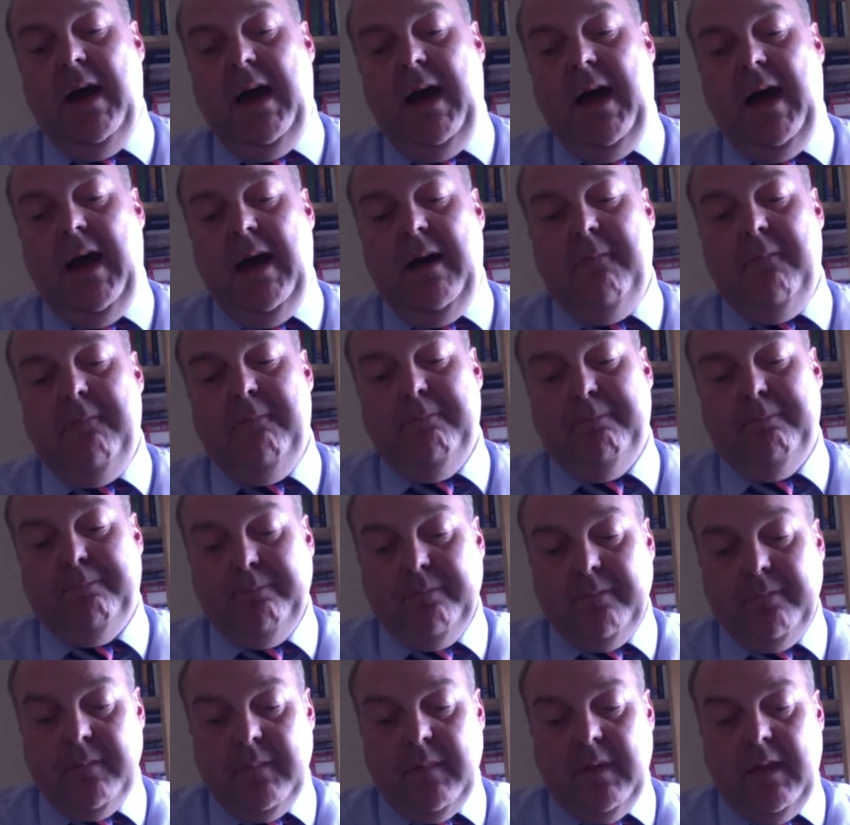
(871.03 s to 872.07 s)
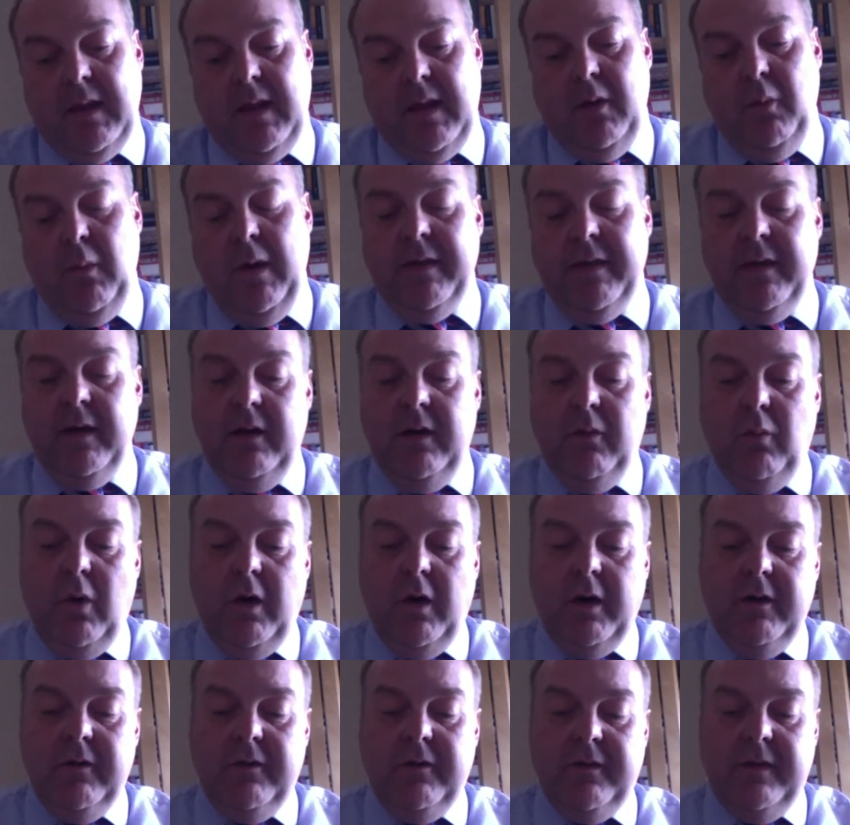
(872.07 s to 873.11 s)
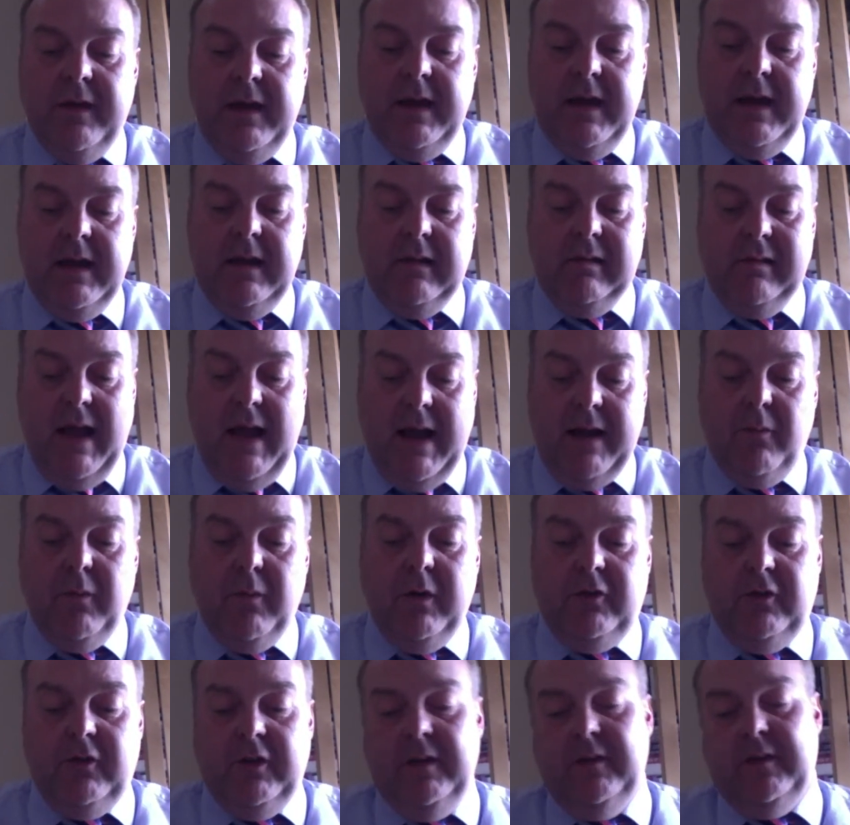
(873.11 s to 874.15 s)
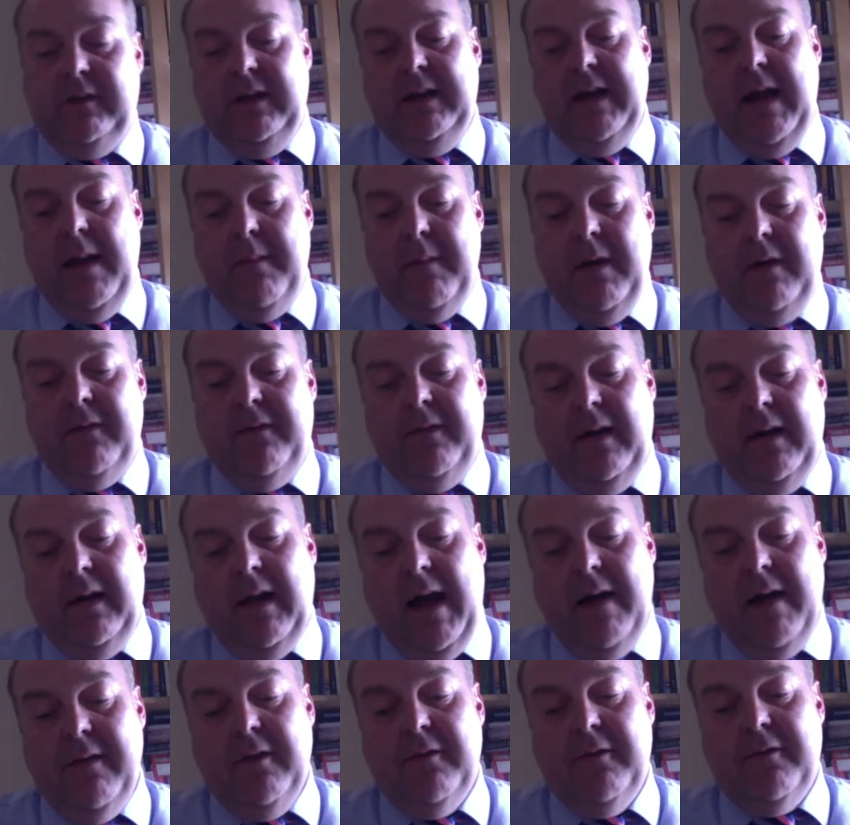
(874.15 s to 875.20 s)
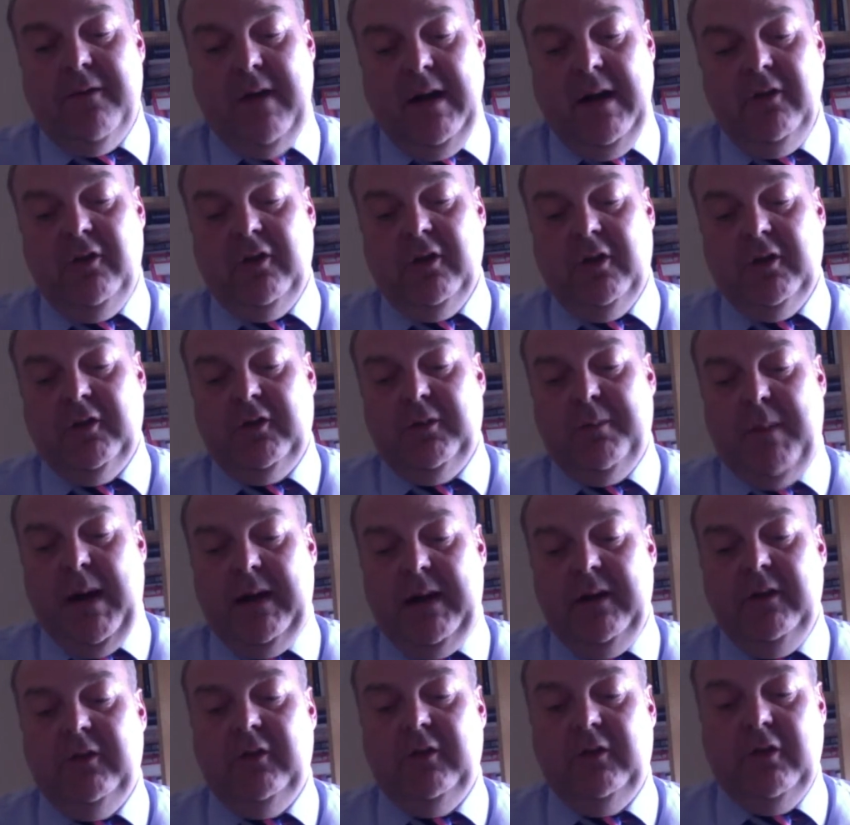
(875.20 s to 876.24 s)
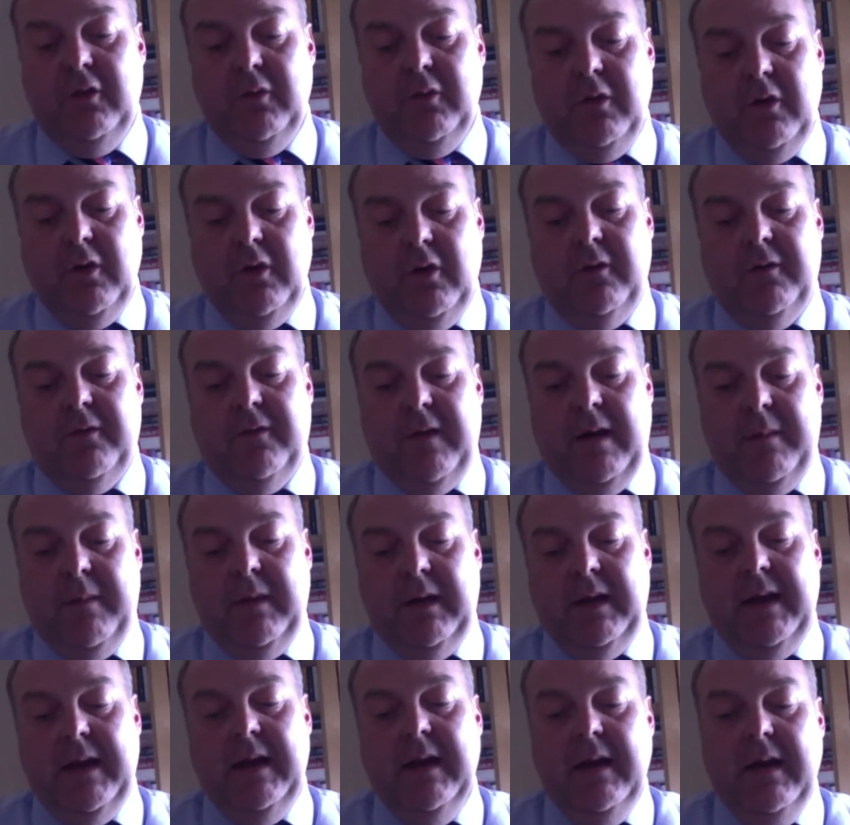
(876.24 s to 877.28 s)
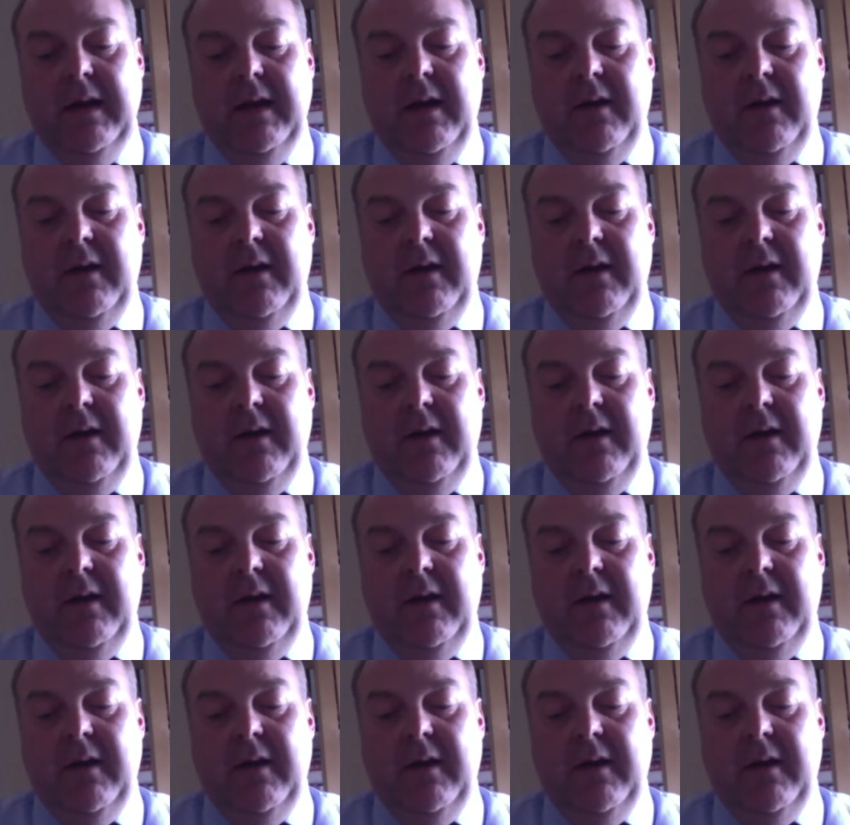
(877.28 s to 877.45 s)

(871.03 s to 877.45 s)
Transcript: whether one of the languages in MFL, either French or Spanish, suit your family